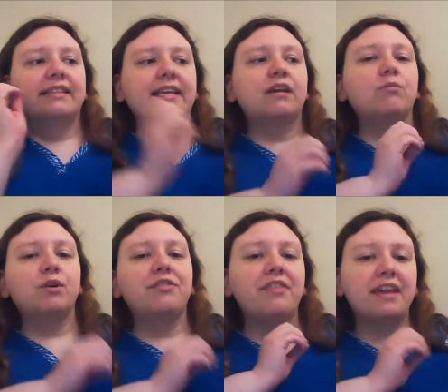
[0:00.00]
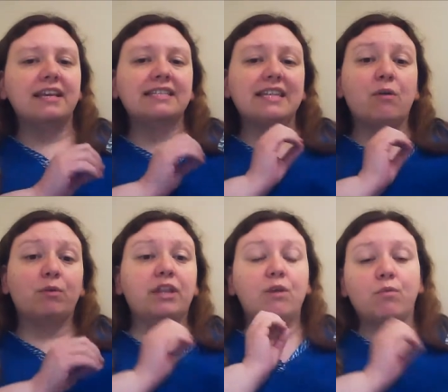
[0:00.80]
there were things that
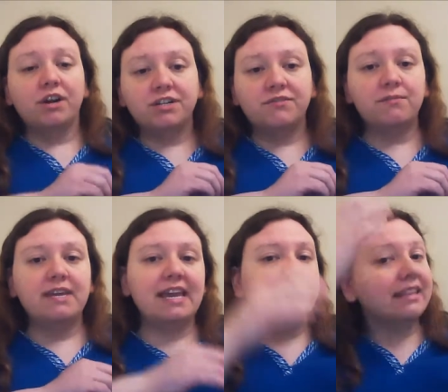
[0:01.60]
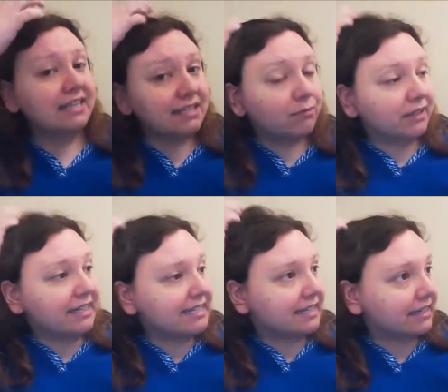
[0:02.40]
really worked for me and things that
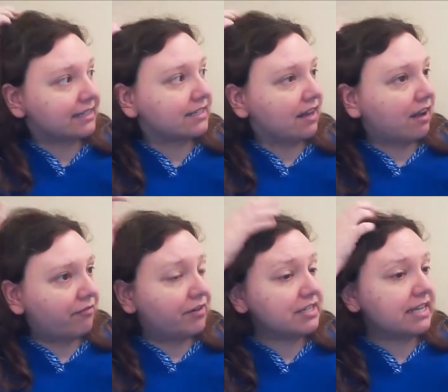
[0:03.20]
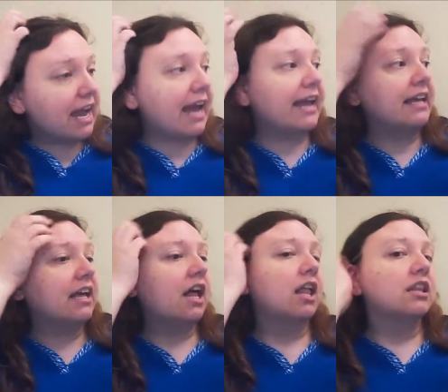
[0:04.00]
really didn't. Firstly,
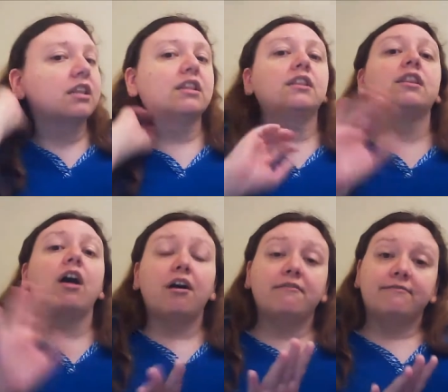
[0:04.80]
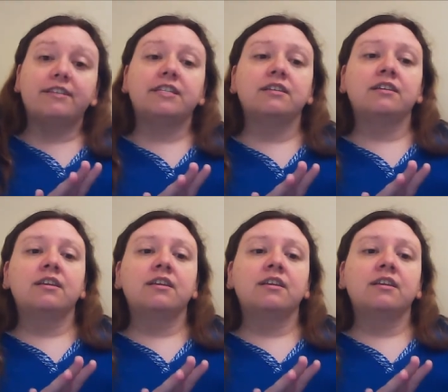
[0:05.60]
I loved